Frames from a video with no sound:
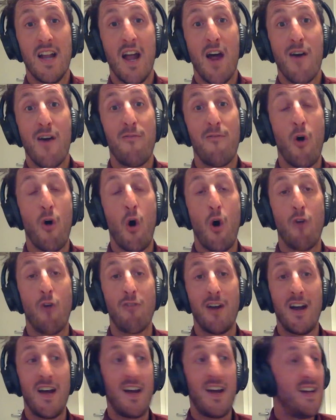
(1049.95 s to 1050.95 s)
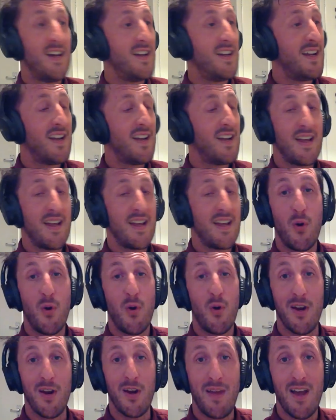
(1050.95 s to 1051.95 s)
for
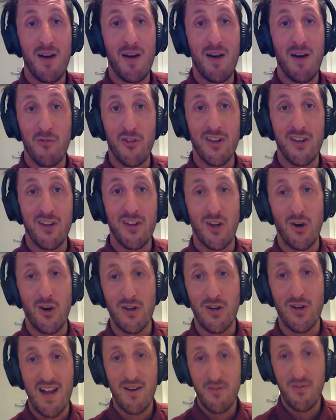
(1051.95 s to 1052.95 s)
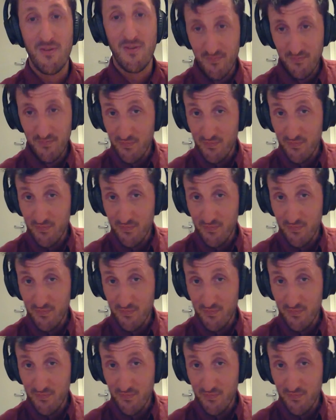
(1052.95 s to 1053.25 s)
putting me up for this lockdown.